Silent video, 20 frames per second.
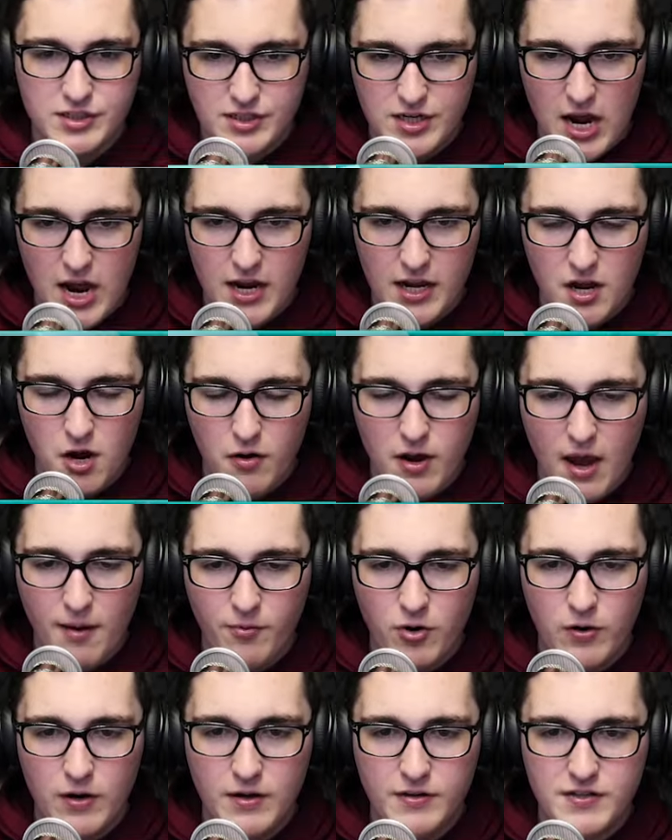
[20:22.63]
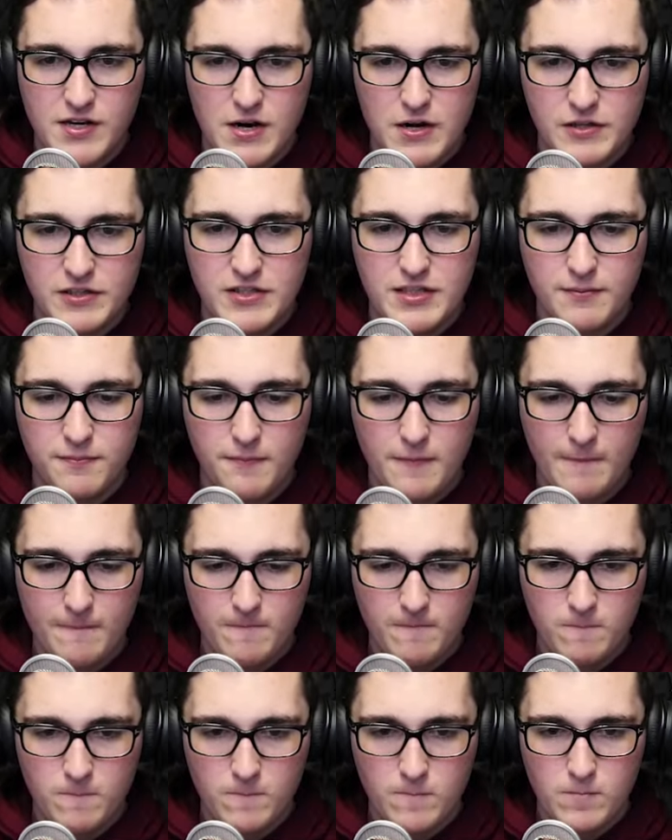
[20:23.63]
Dang. Okay, I'm going um,
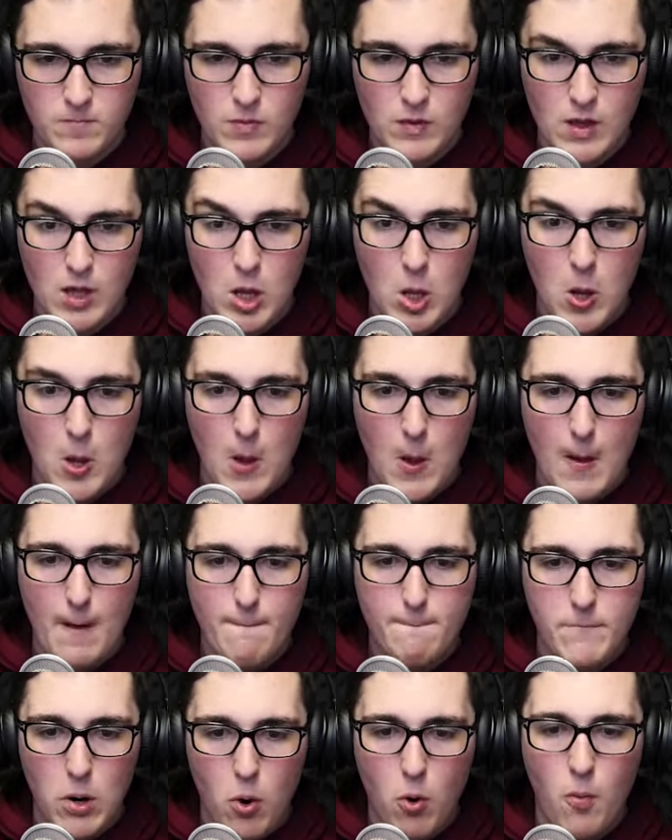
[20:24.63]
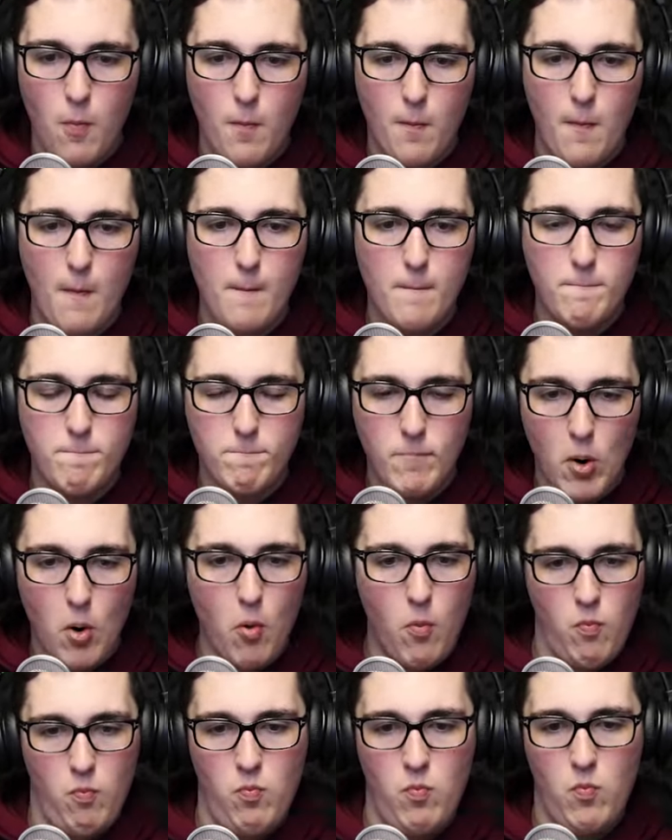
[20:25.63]
downstairs. Boom. I don't know where Boom. to
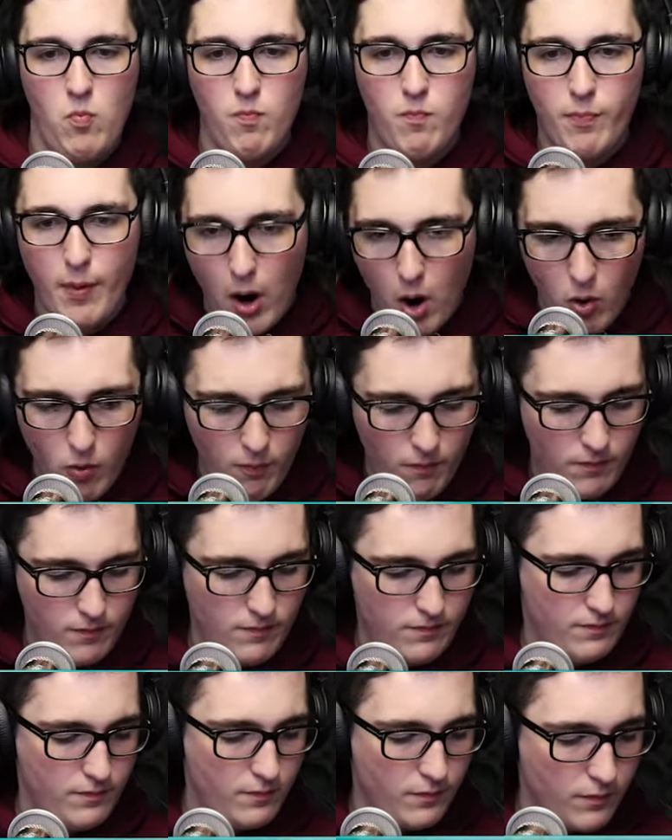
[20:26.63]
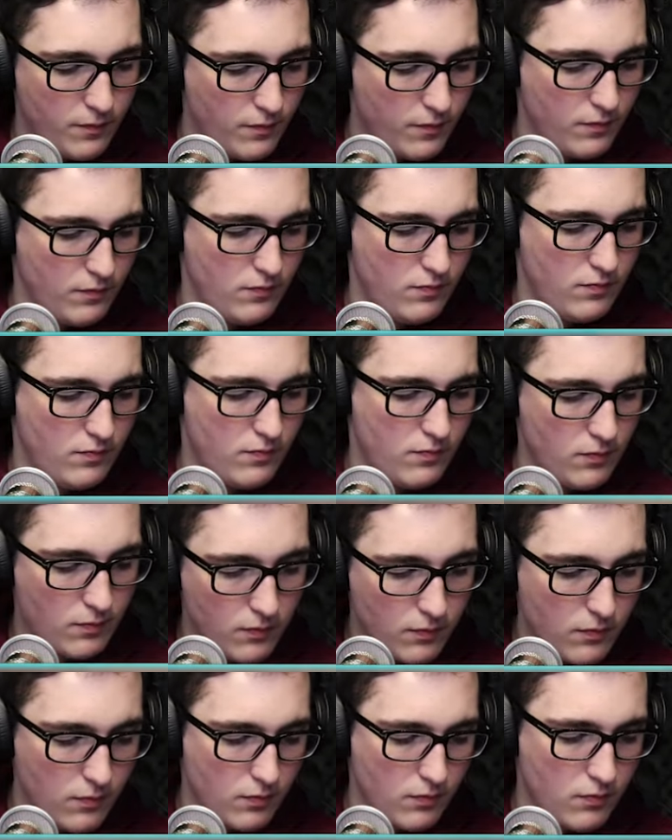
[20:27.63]
go. Boom. I don't know where to go. I'm very lost.
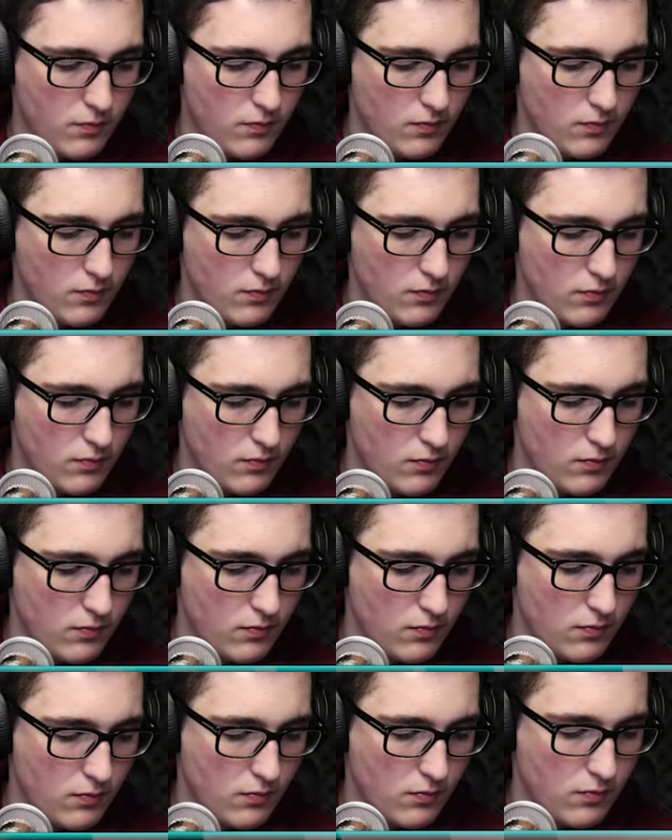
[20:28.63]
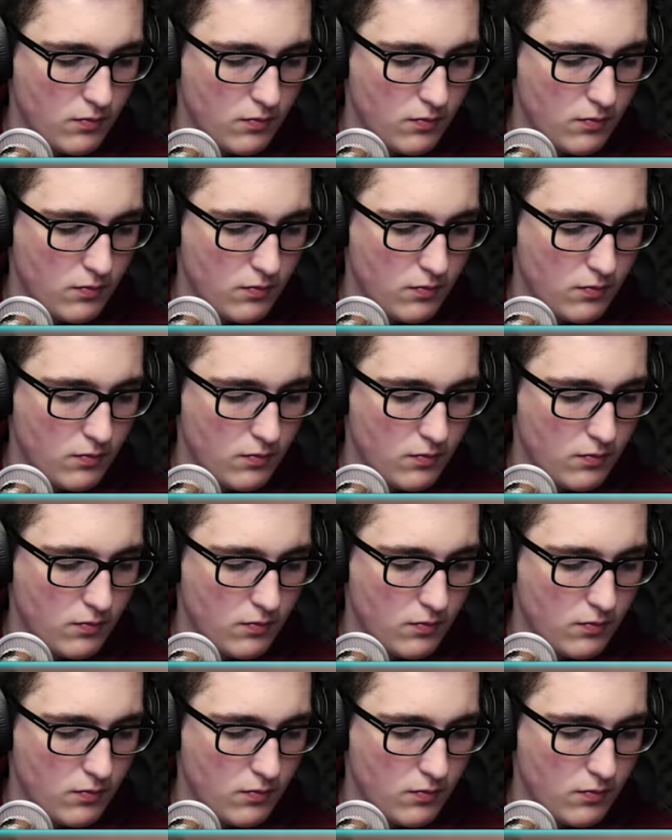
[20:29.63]
very, very lost.